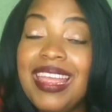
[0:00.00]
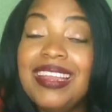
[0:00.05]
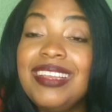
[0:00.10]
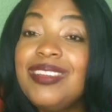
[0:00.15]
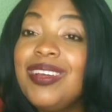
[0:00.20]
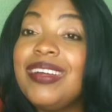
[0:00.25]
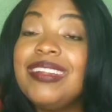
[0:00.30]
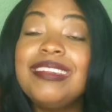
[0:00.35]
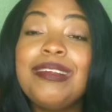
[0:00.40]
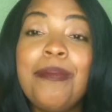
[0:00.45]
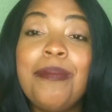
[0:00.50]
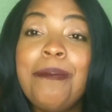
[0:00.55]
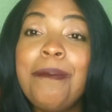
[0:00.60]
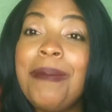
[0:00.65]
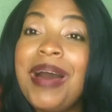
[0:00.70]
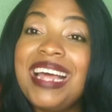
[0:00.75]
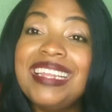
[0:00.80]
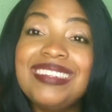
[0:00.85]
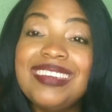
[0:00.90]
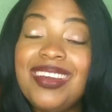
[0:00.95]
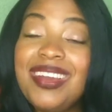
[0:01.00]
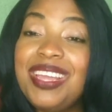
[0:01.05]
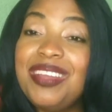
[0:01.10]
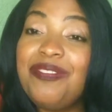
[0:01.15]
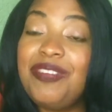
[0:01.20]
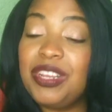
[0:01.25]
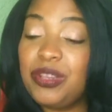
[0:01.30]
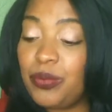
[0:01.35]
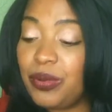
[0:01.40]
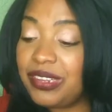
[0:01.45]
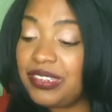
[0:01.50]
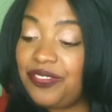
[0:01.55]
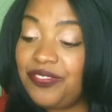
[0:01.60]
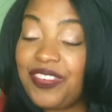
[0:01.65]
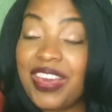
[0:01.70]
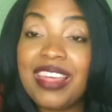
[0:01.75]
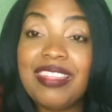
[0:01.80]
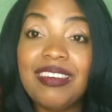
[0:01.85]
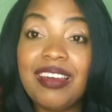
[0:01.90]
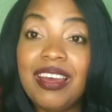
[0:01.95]
It doesn't matter if it
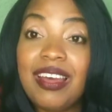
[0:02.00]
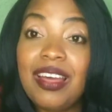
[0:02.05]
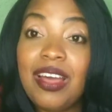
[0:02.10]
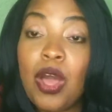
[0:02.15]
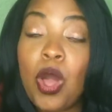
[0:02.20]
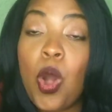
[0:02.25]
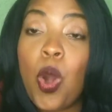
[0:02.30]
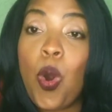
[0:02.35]
was feather,